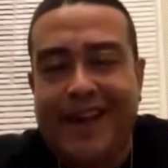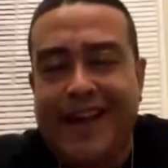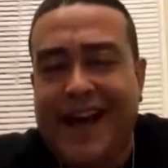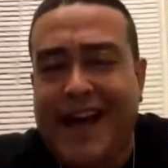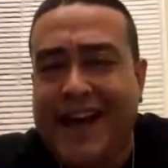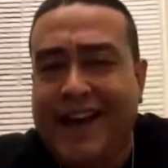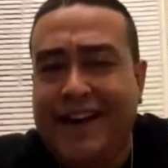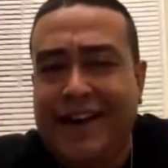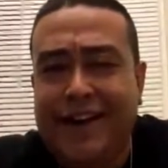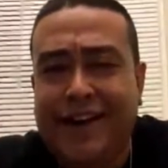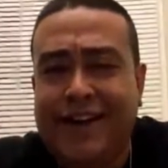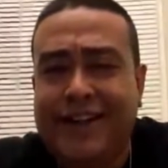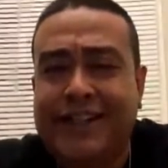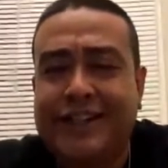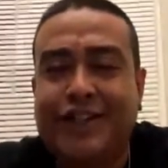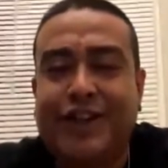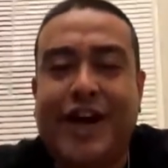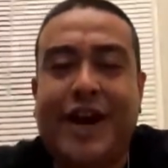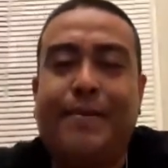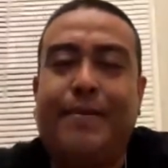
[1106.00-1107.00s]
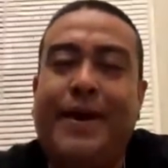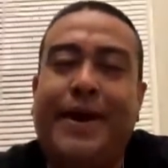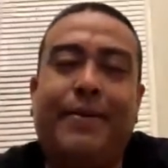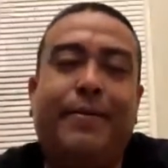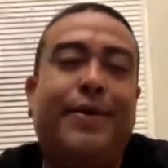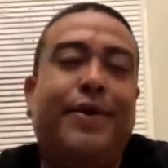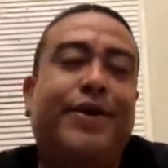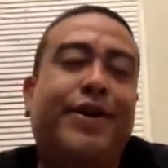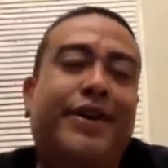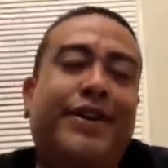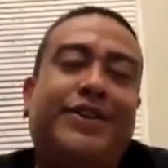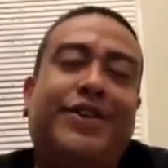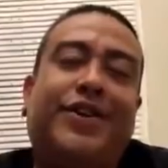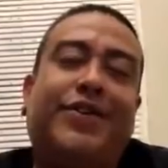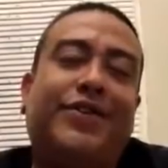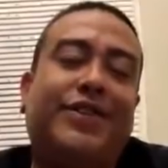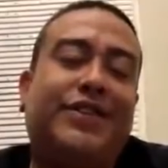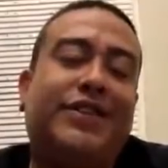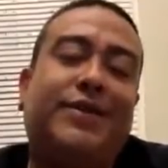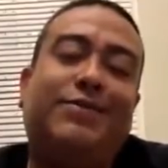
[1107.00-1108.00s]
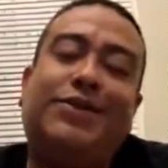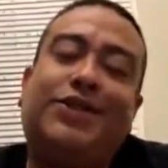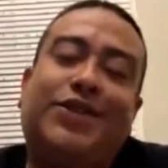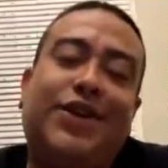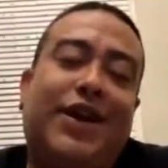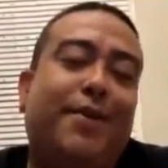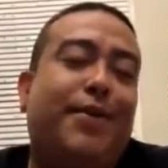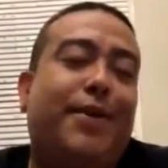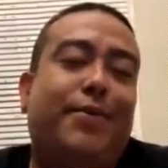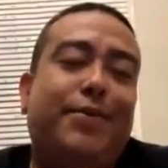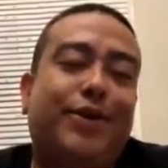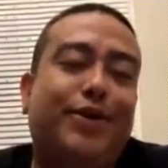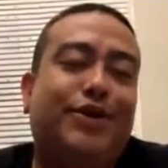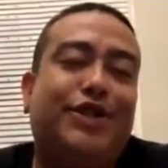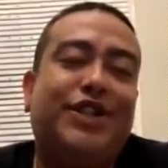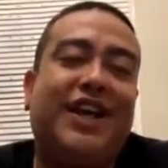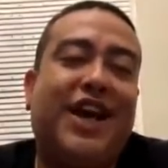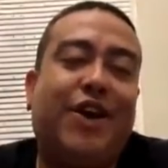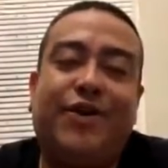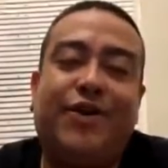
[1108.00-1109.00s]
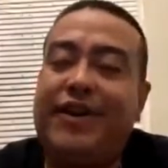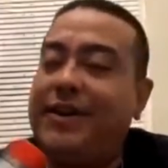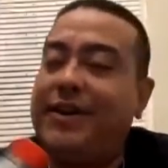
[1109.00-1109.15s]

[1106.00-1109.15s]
I ain't looking to try to make millions off this. I'm just trying to put music out